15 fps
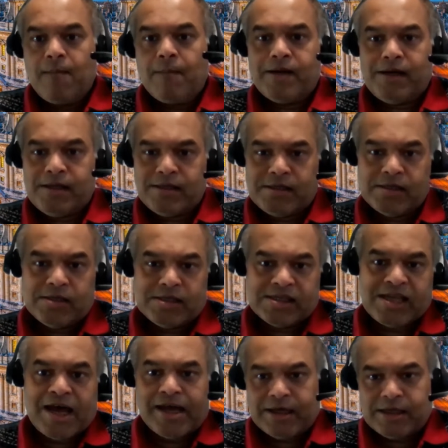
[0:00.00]
but this is
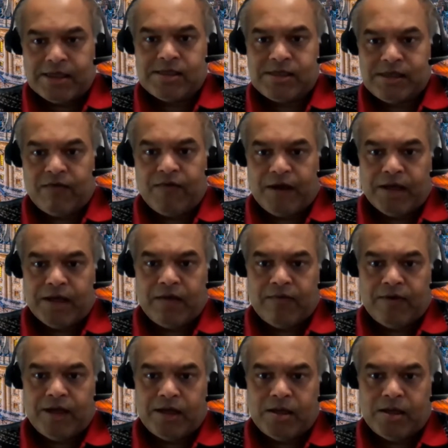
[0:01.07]
science effectively.